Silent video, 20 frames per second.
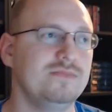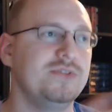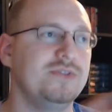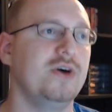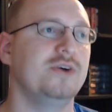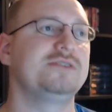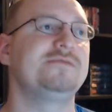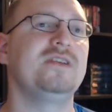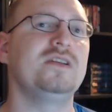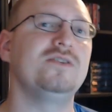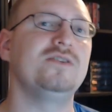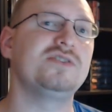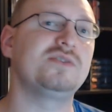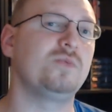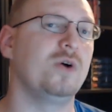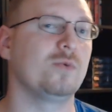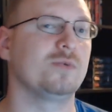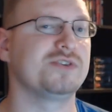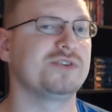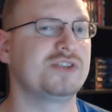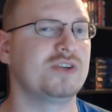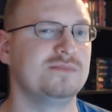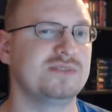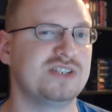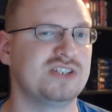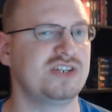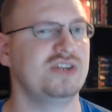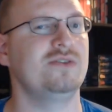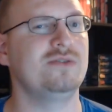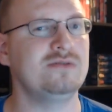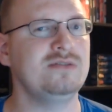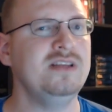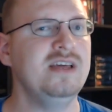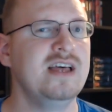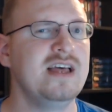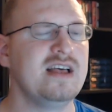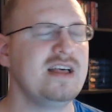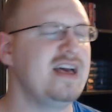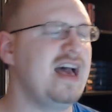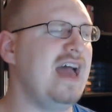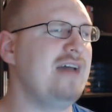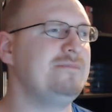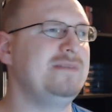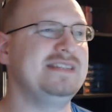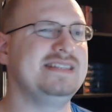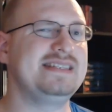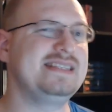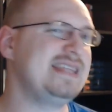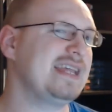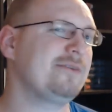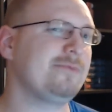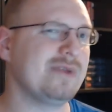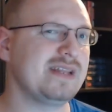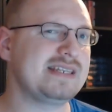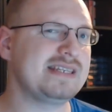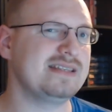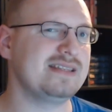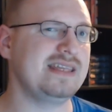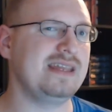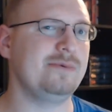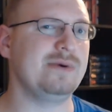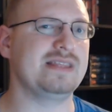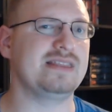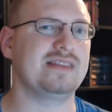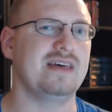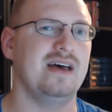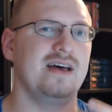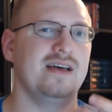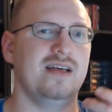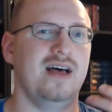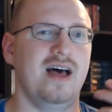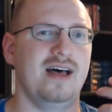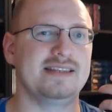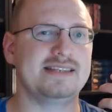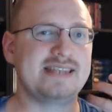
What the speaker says: Those videos will resume soon. I've been sick recently with a